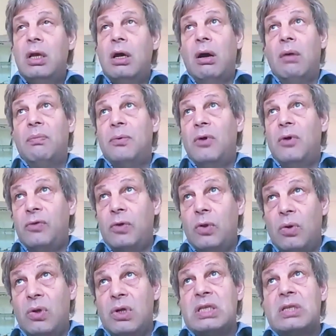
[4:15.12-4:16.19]
Of
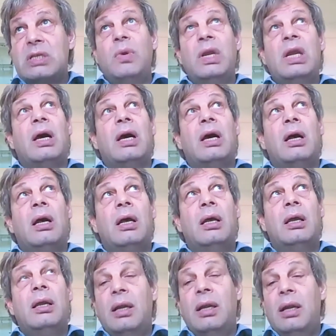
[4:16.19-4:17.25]
course, we are
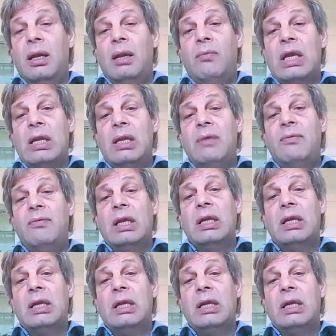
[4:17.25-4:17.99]
living